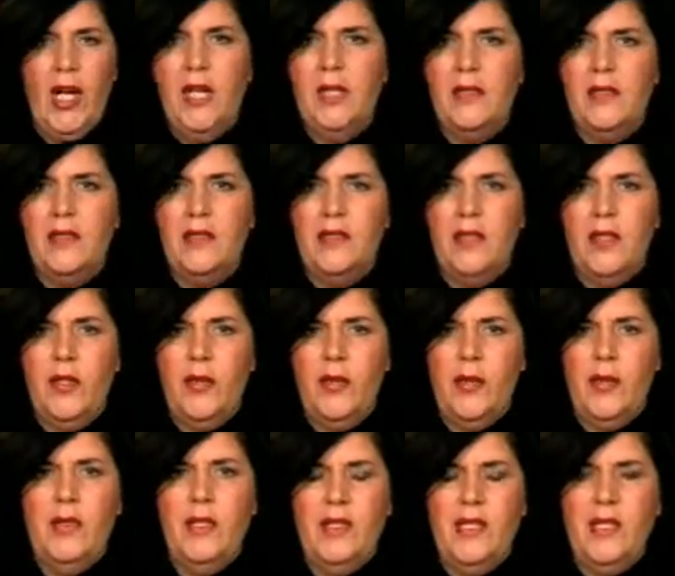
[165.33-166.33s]
not you
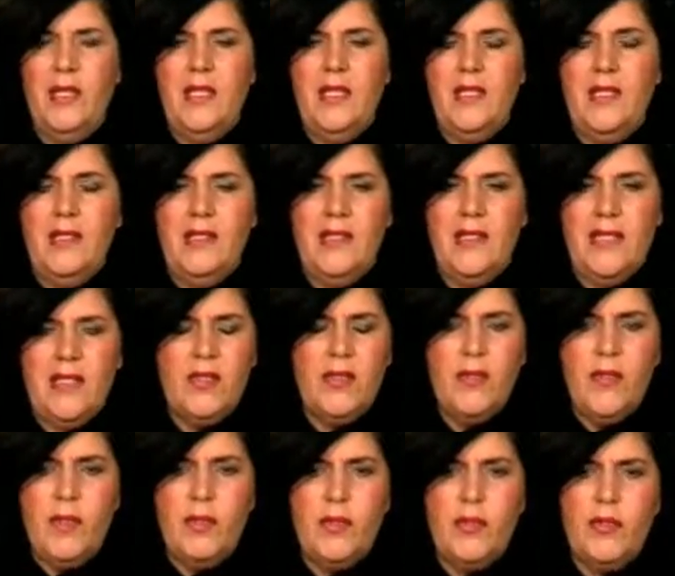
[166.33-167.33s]
know it, these
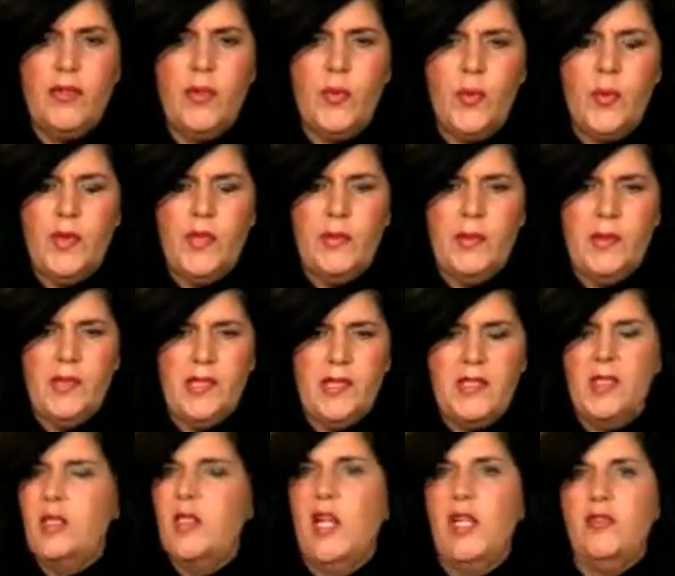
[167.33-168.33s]
voters. It,
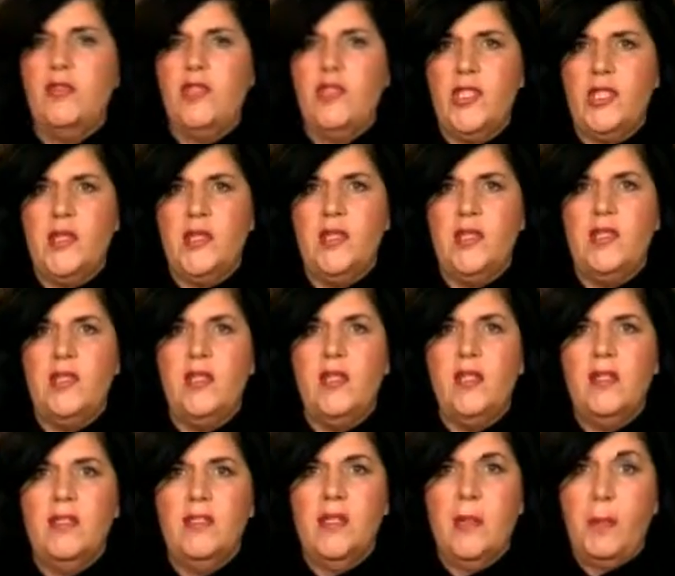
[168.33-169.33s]
it's not just
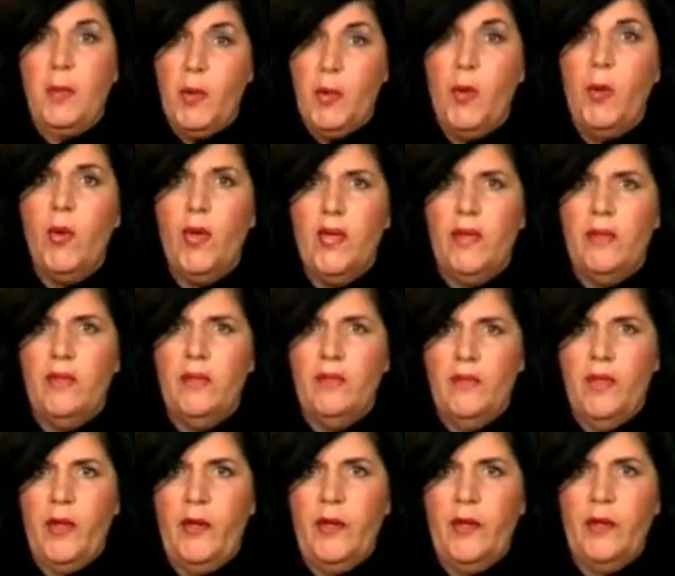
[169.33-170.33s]
the poor
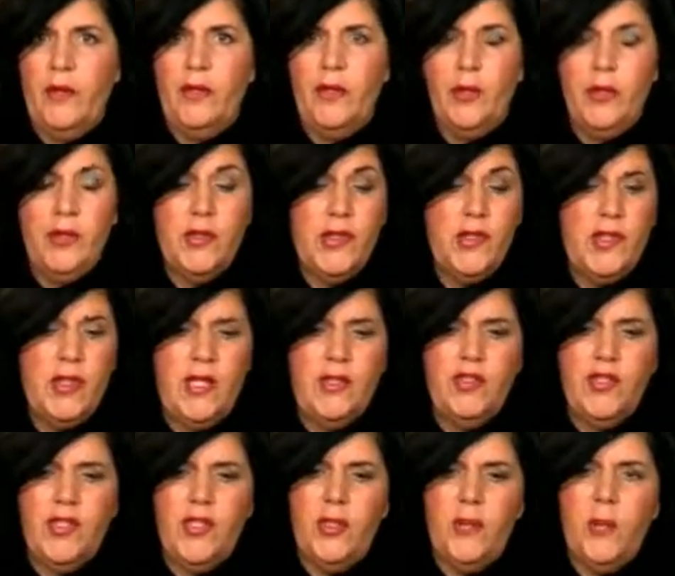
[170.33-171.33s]
voter. It's
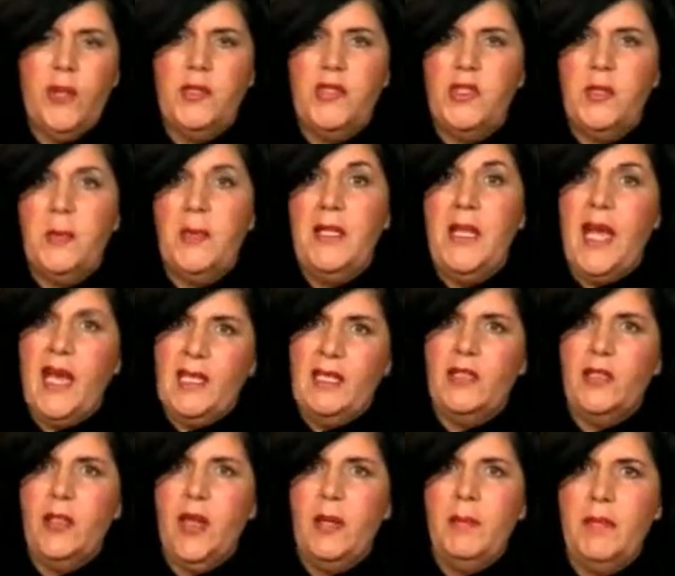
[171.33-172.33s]
not just the one that's been
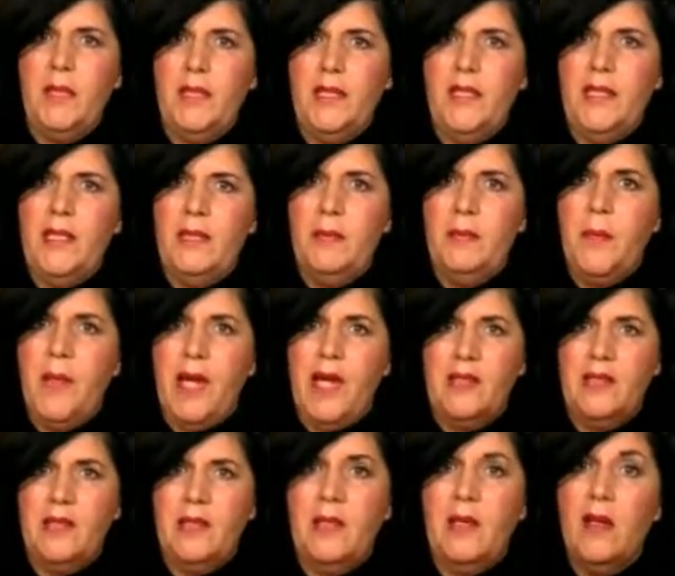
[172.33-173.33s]
economically
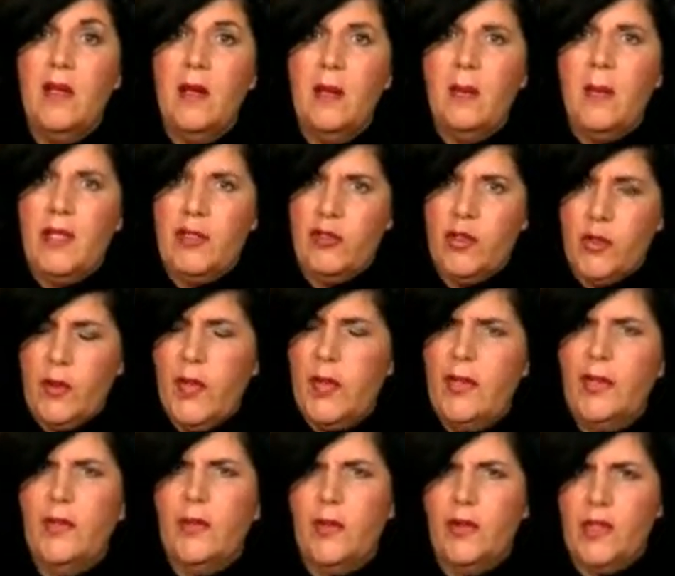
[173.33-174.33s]
impacted by
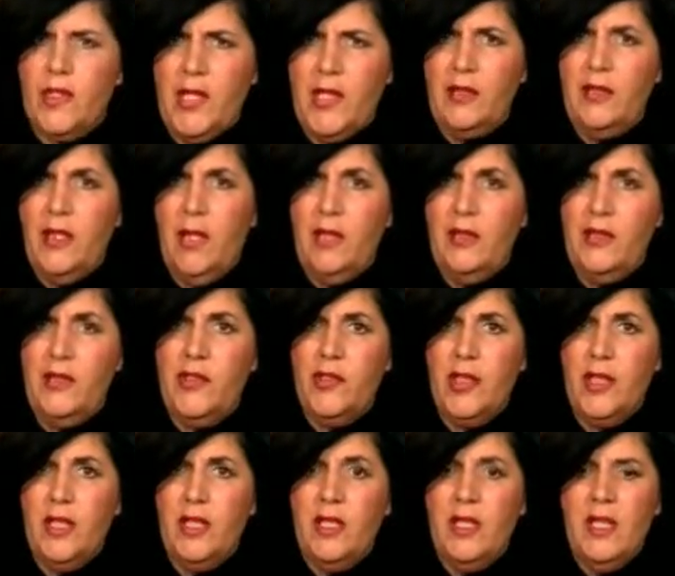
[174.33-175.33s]
trade or
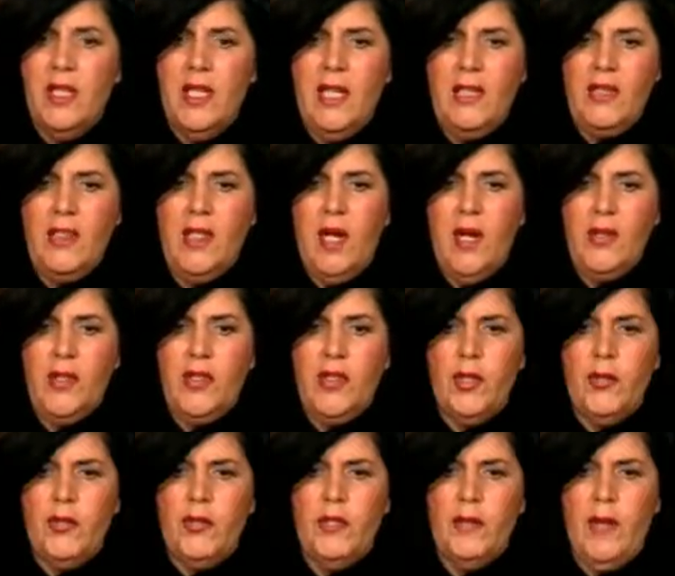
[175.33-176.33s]
technology. It's
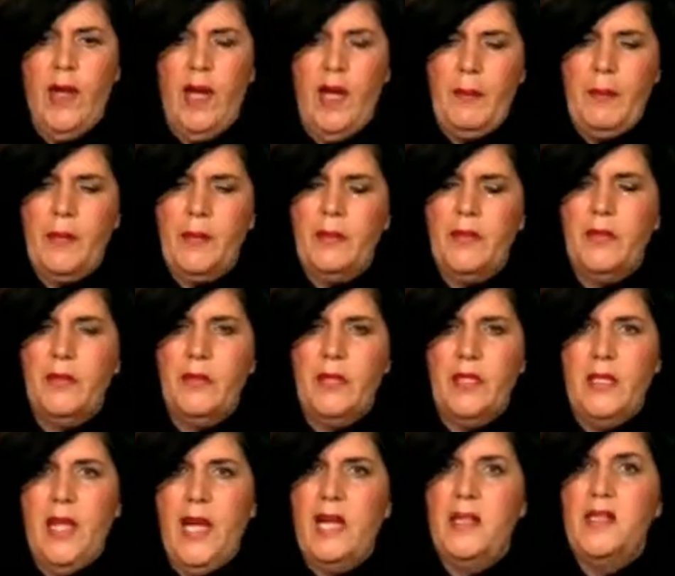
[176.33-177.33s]
also the upper middle
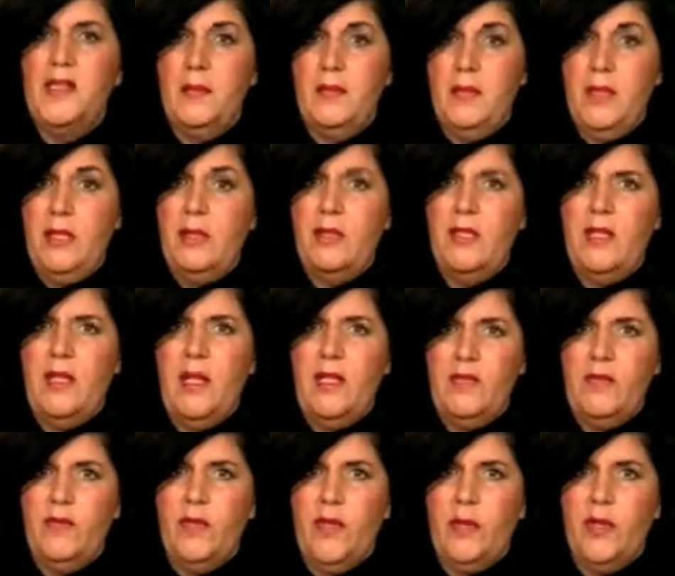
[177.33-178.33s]
class and middle
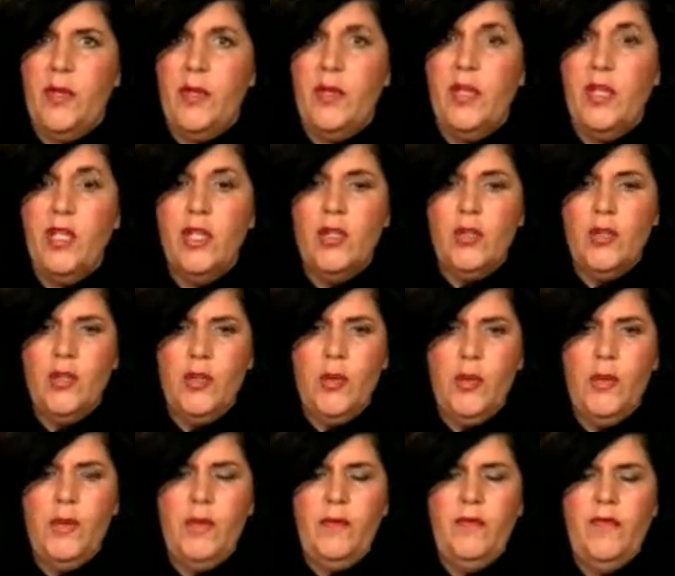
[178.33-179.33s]
class voter
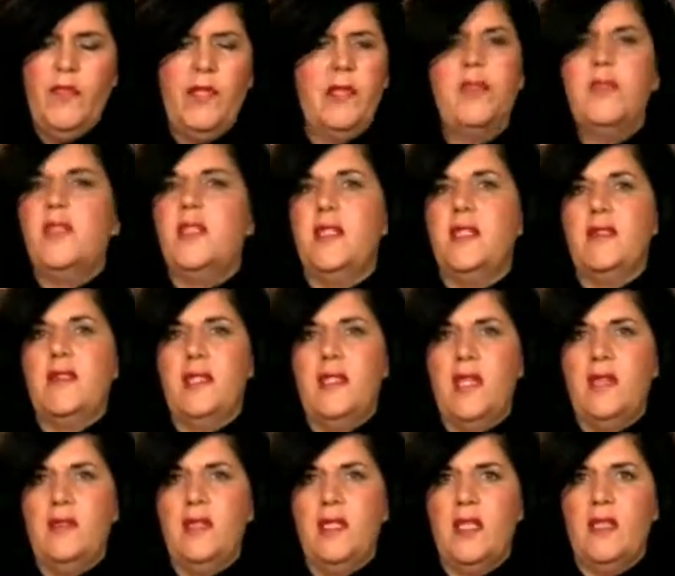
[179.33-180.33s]
who feels a
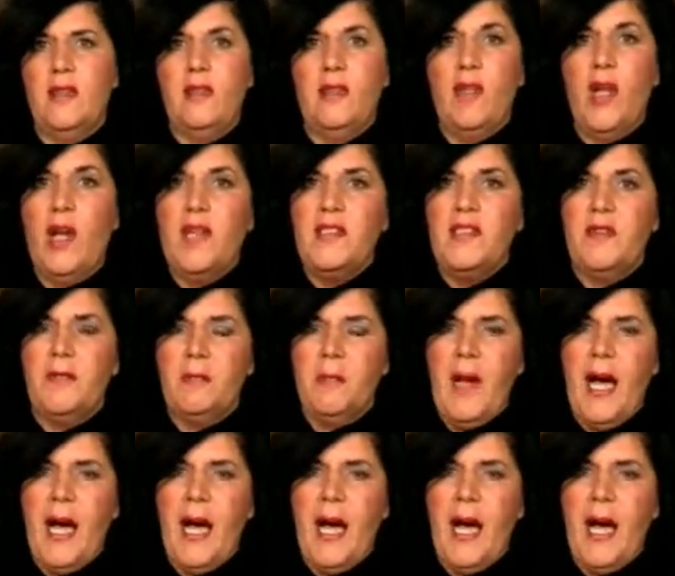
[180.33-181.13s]
sense of loss of